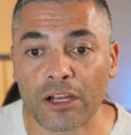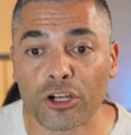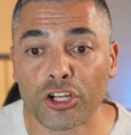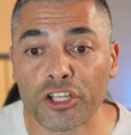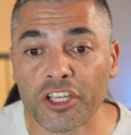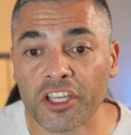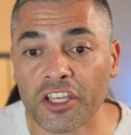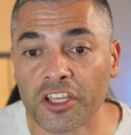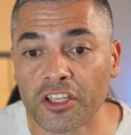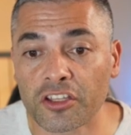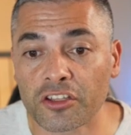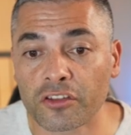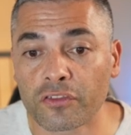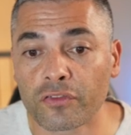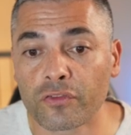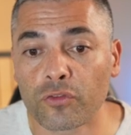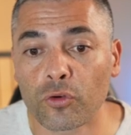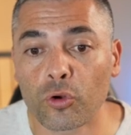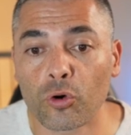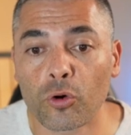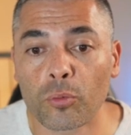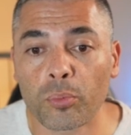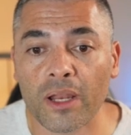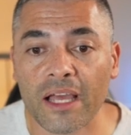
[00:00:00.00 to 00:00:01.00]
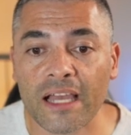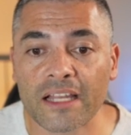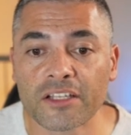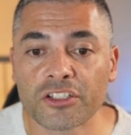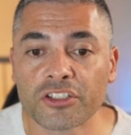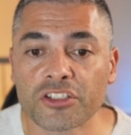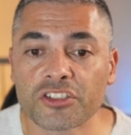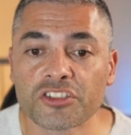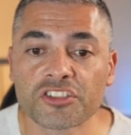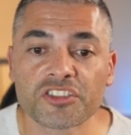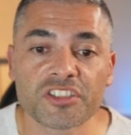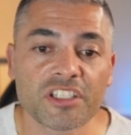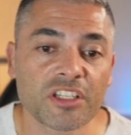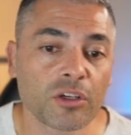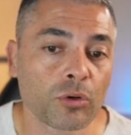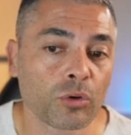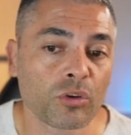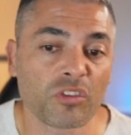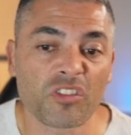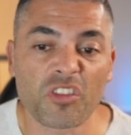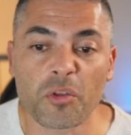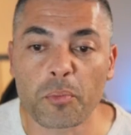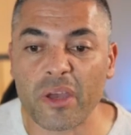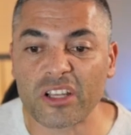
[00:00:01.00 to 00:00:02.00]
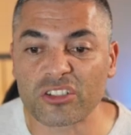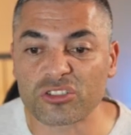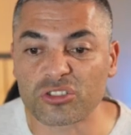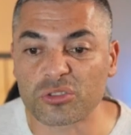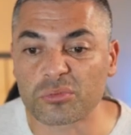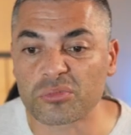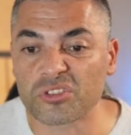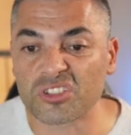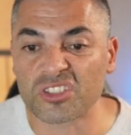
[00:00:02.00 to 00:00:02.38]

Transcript: looking at the floor plan, you can see all of the bedrooms